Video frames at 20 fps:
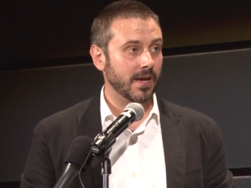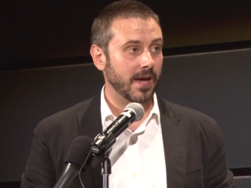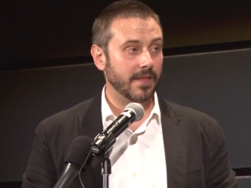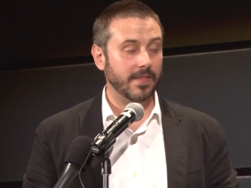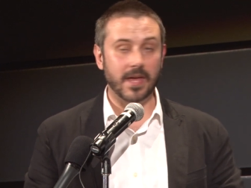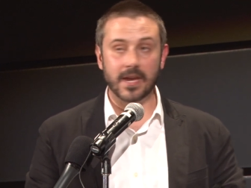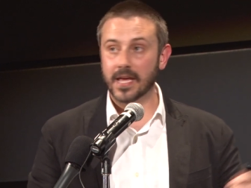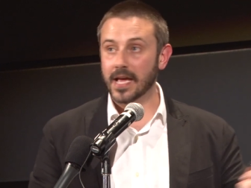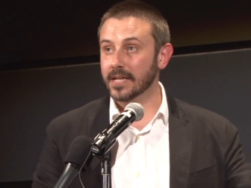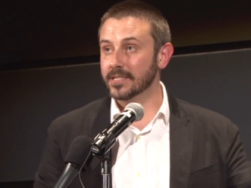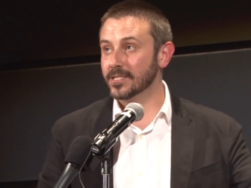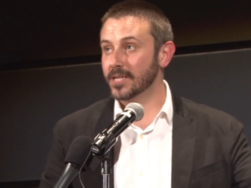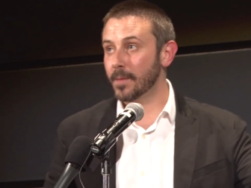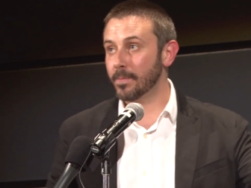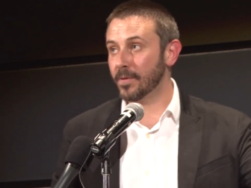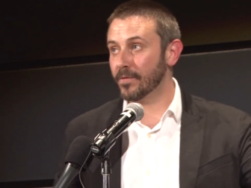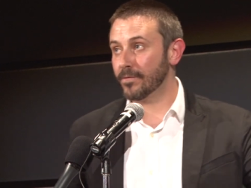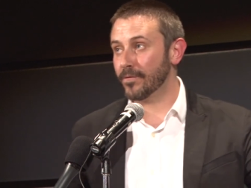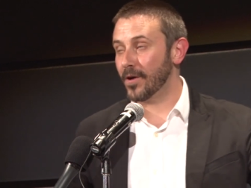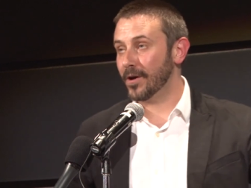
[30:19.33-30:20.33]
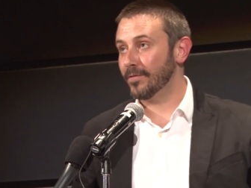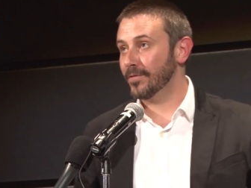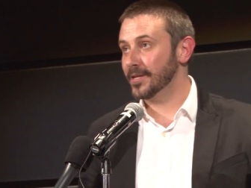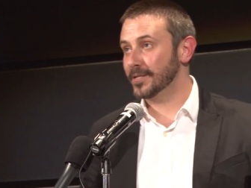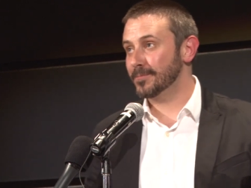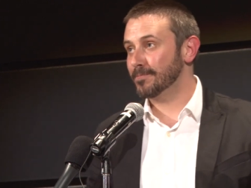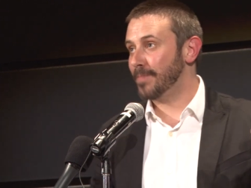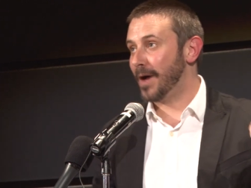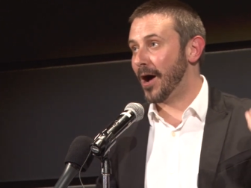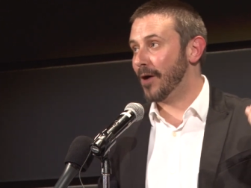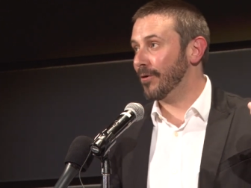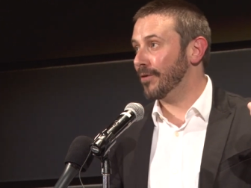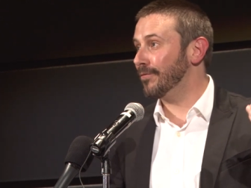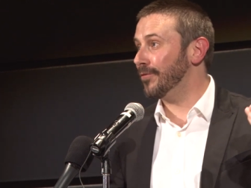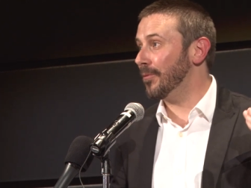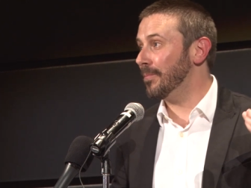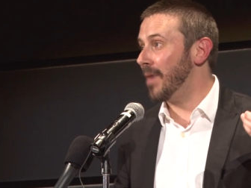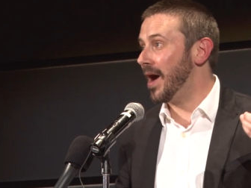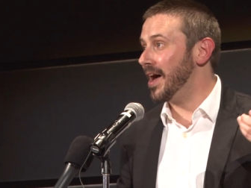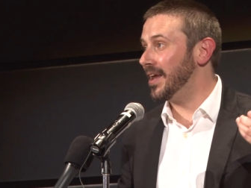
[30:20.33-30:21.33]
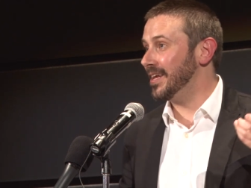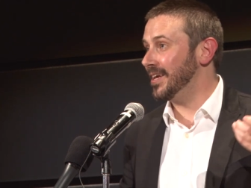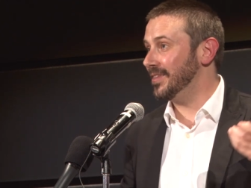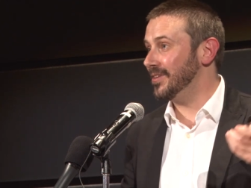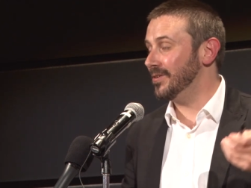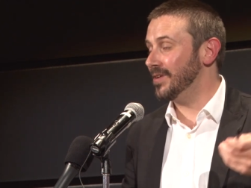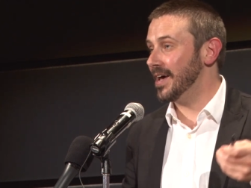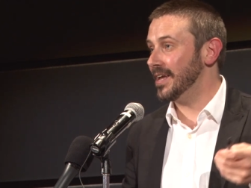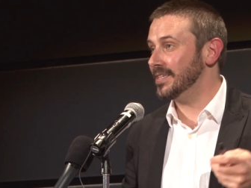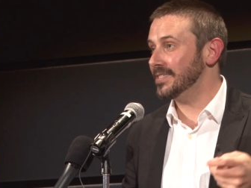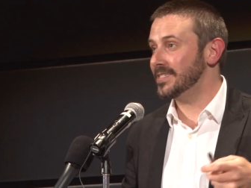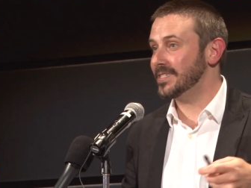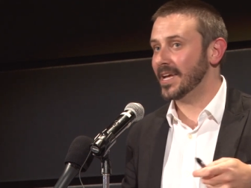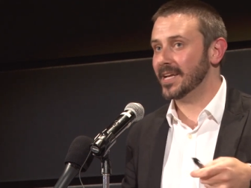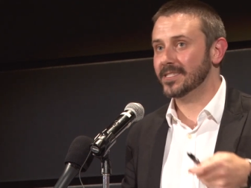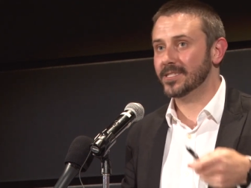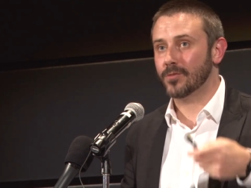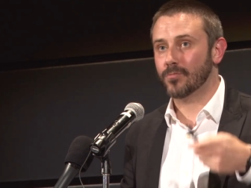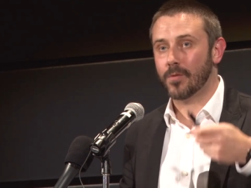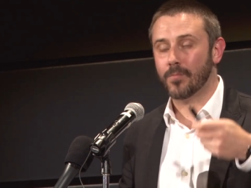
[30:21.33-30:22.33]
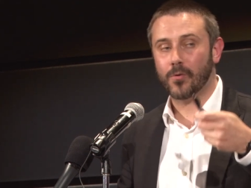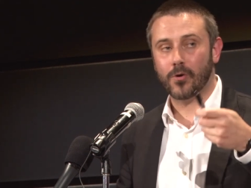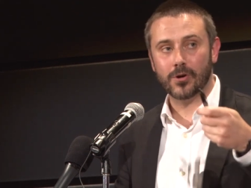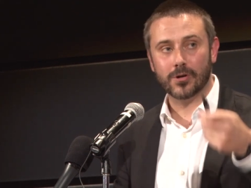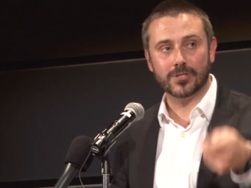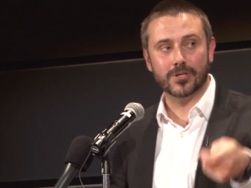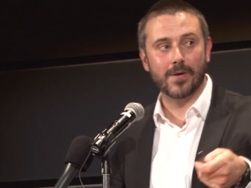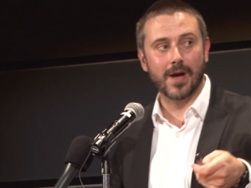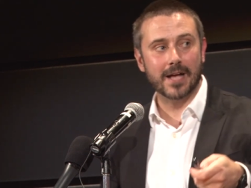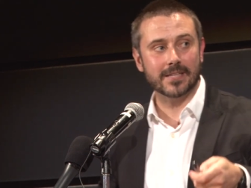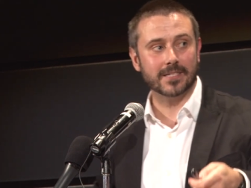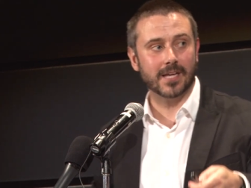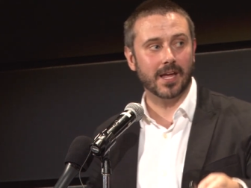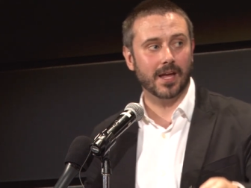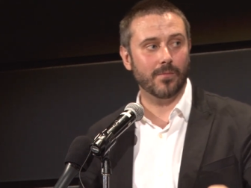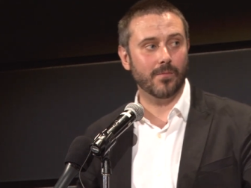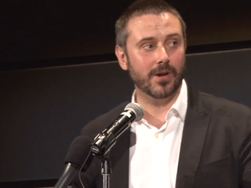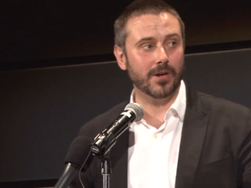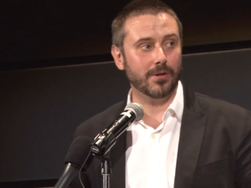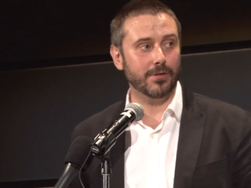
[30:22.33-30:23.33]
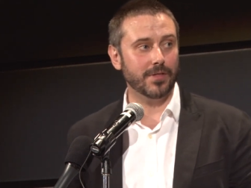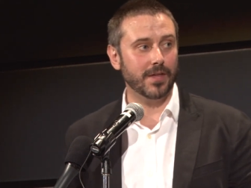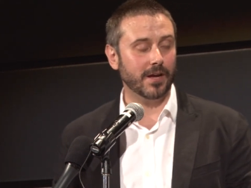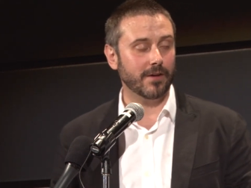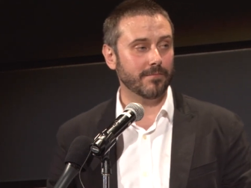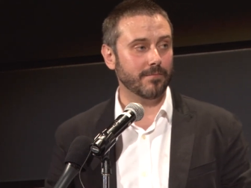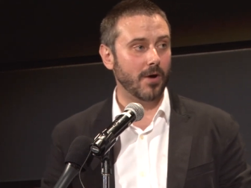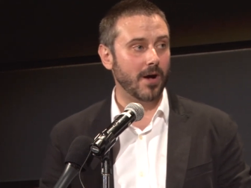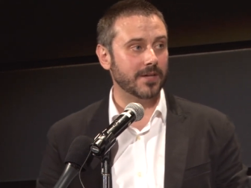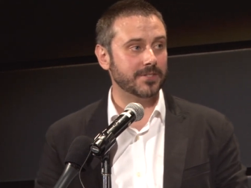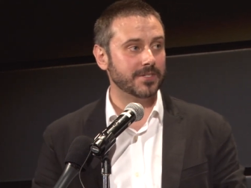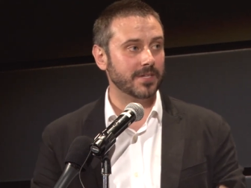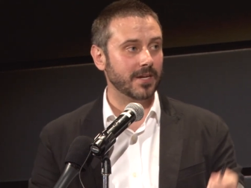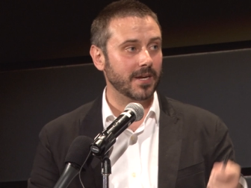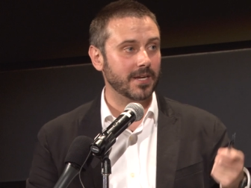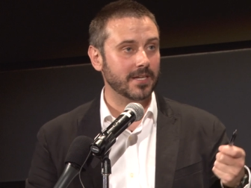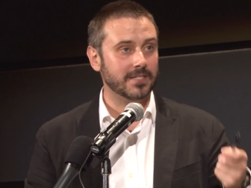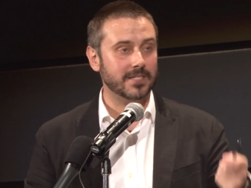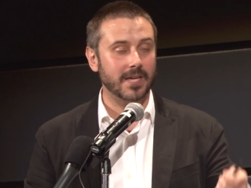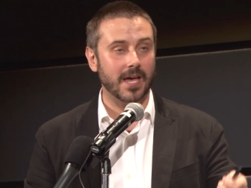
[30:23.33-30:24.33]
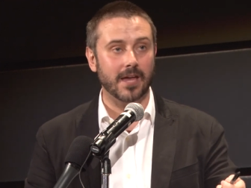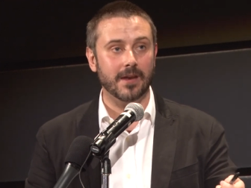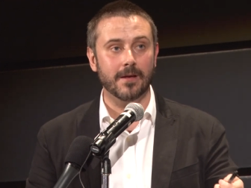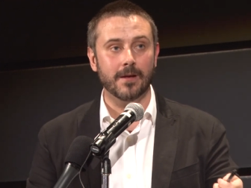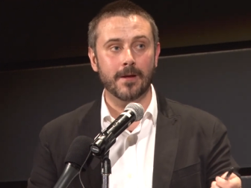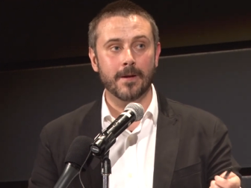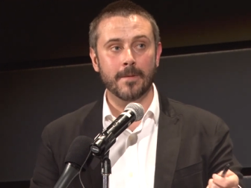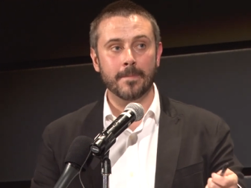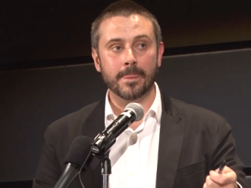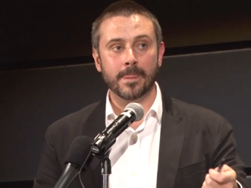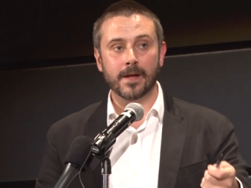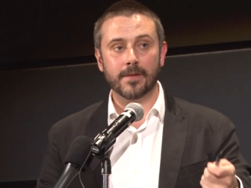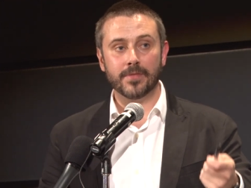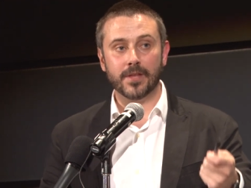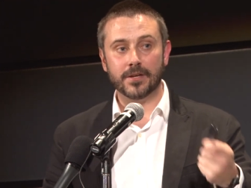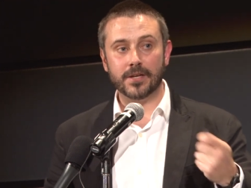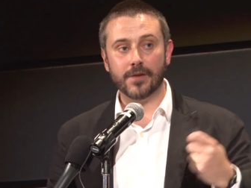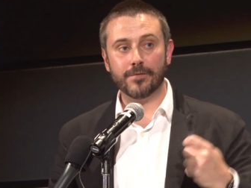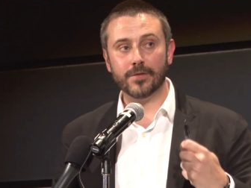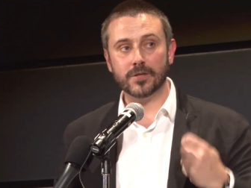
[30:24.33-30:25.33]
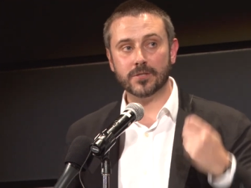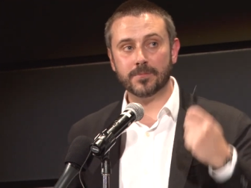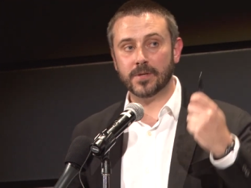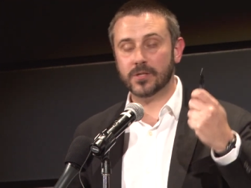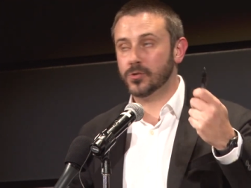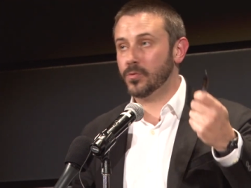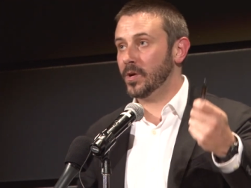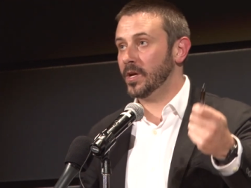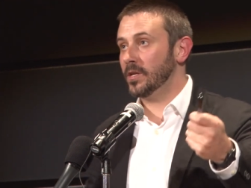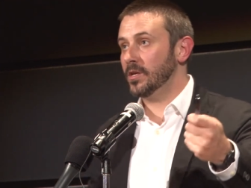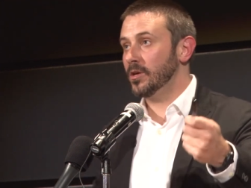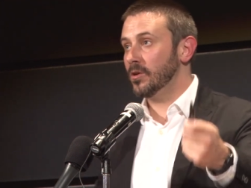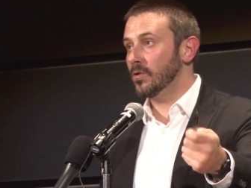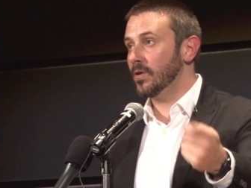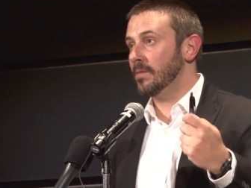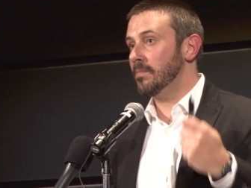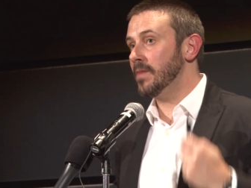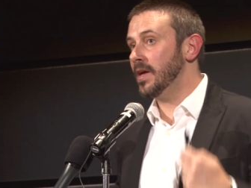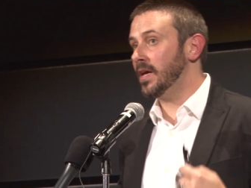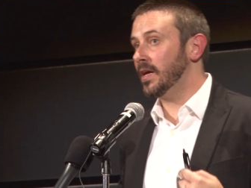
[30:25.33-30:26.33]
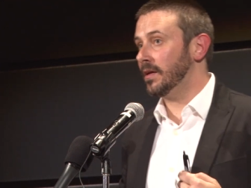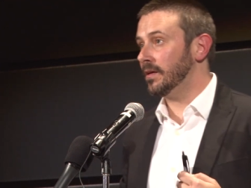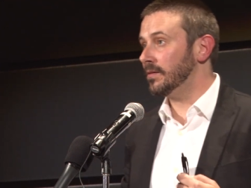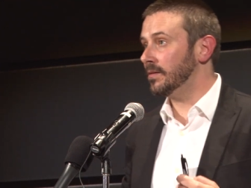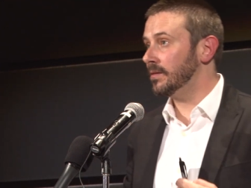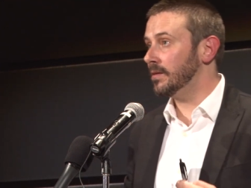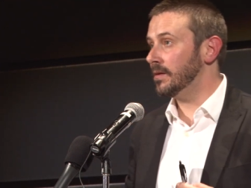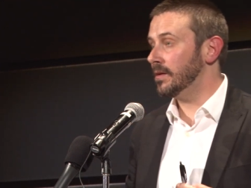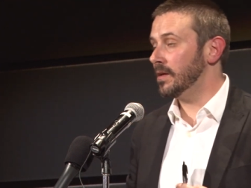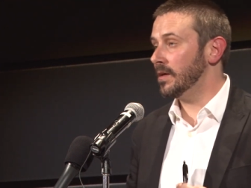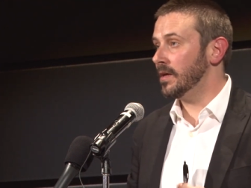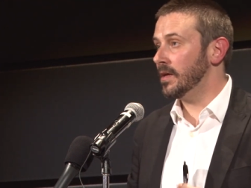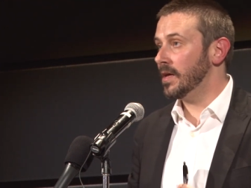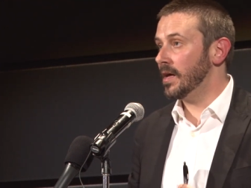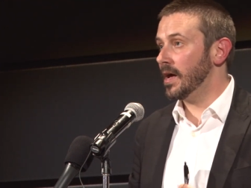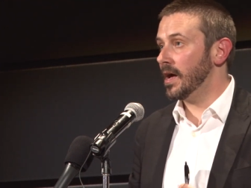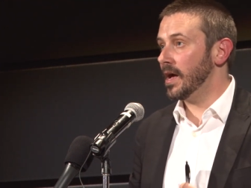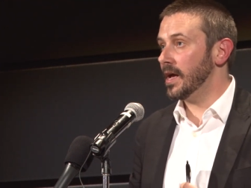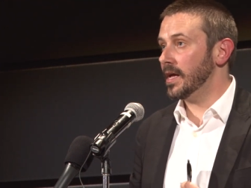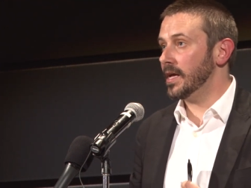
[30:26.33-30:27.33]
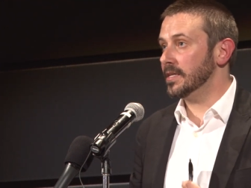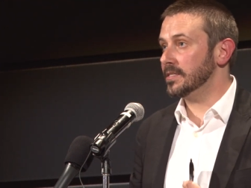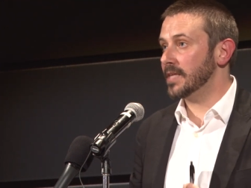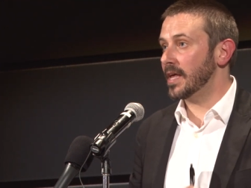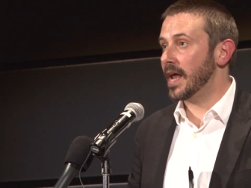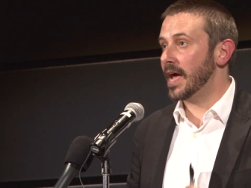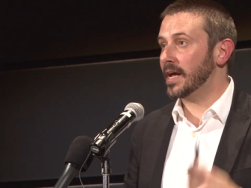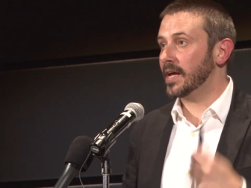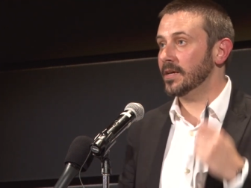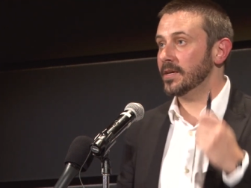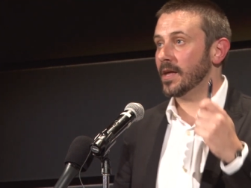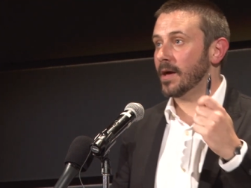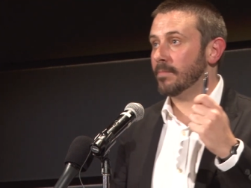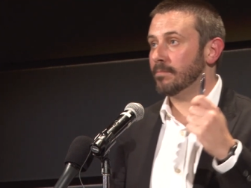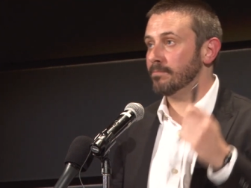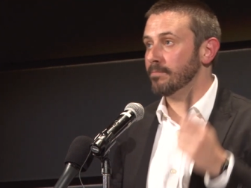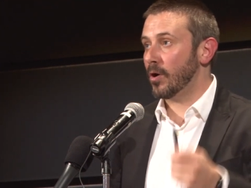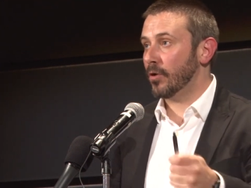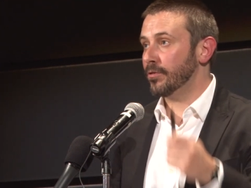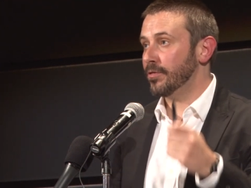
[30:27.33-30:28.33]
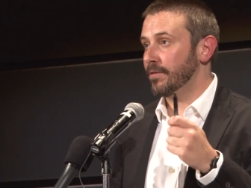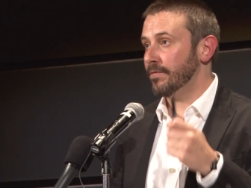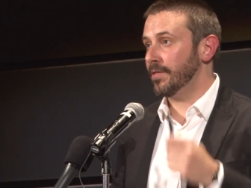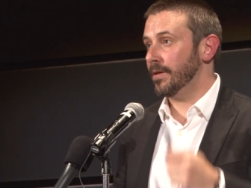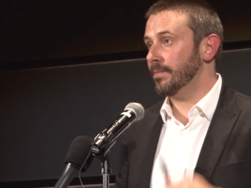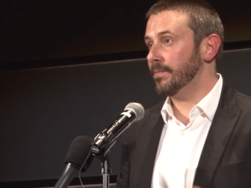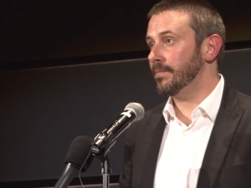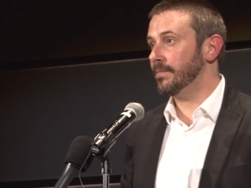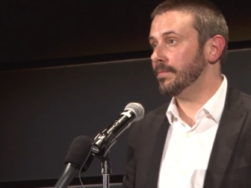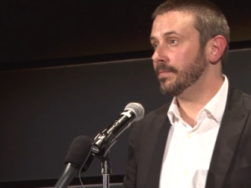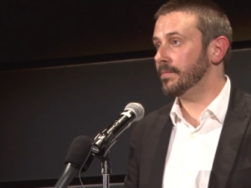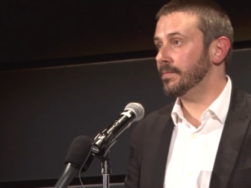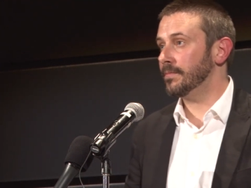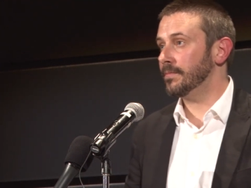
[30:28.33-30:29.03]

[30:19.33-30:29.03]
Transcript: And then he ends up in front of this powerful body in the United States, and reporters are asking him, what do you think of Boston? And he said, the difference between you and me is that I condemn both of them.